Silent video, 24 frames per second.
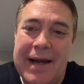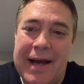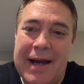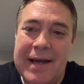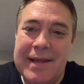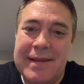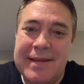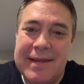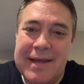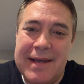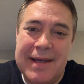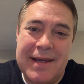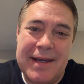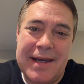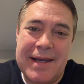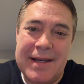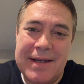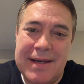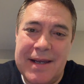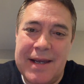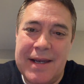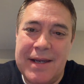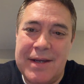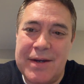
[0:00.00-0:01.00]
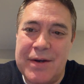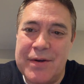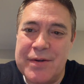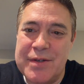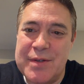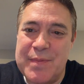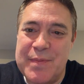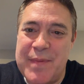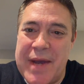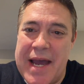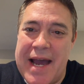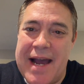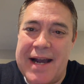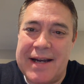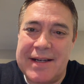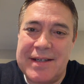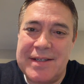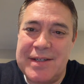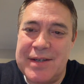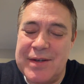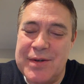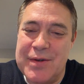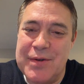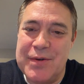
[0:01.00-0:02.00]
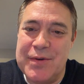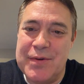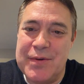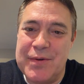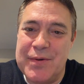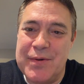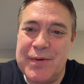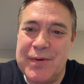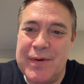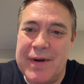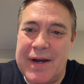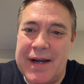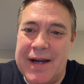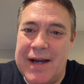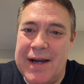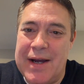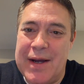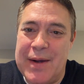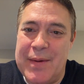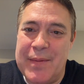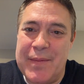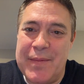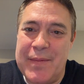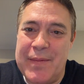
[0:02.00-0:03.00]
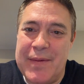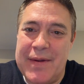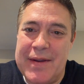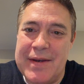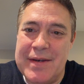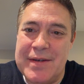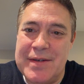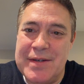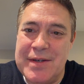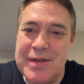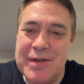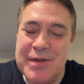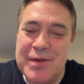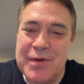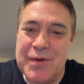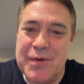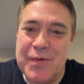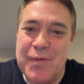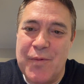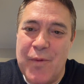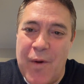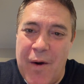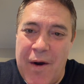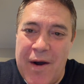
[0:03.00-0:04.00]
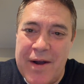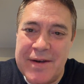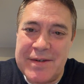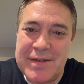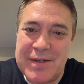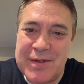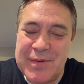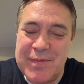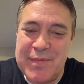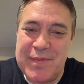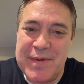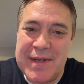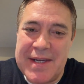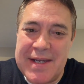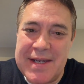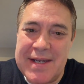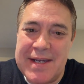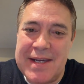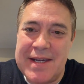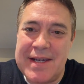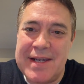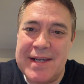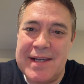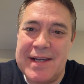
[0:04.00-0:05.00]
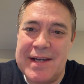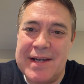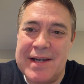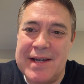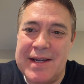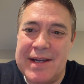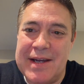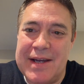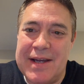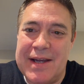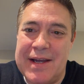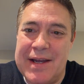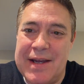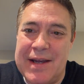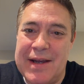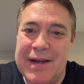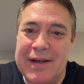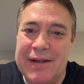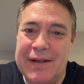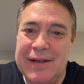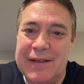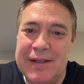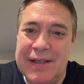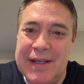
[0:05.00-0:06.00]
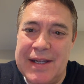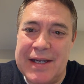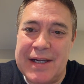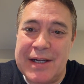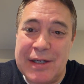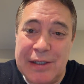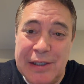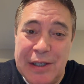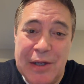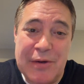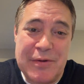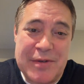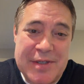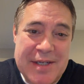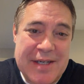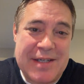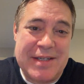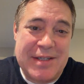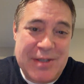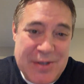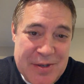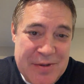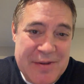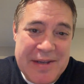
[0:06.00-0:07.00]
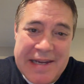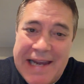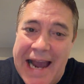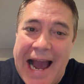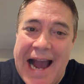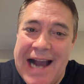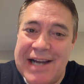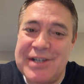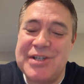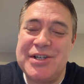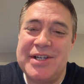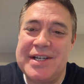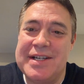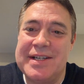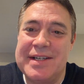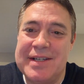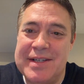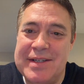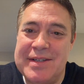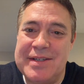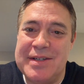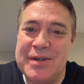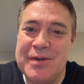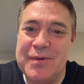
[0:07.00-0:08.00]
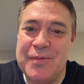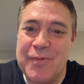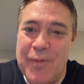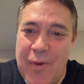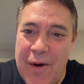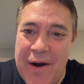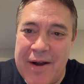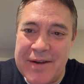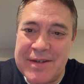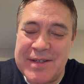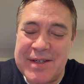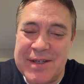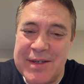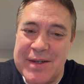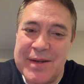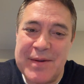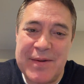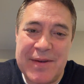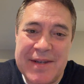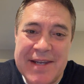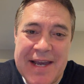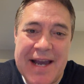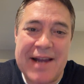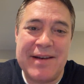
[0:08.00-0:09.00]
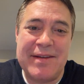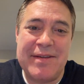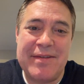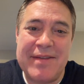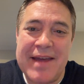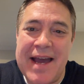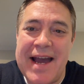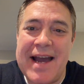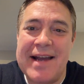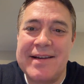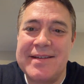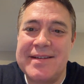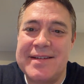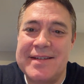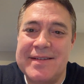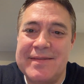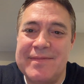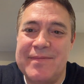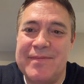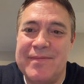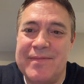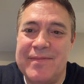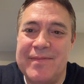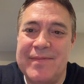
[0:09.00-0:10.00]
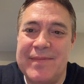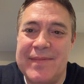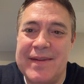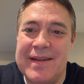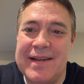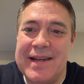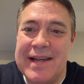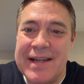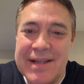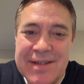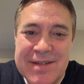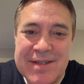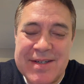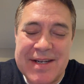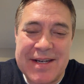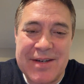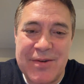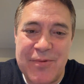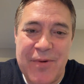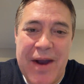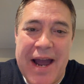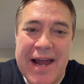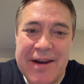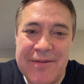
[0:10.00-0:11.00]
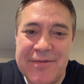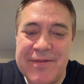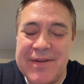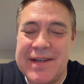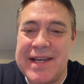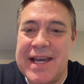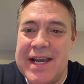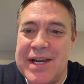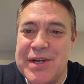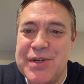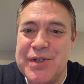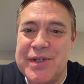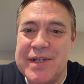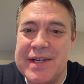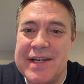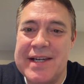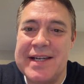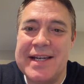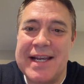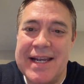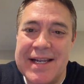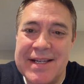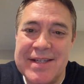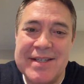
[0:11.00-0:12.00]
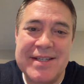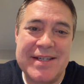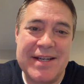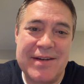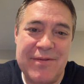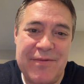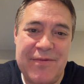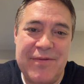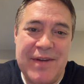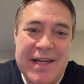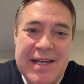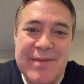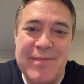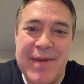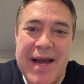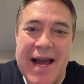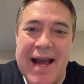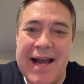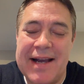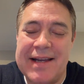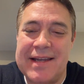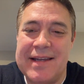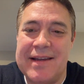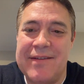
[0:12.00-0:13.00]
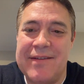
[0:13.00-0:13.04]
I think it goes back to do you want to be like closest to the action? Do you want to get that instant gratification and instant feedback?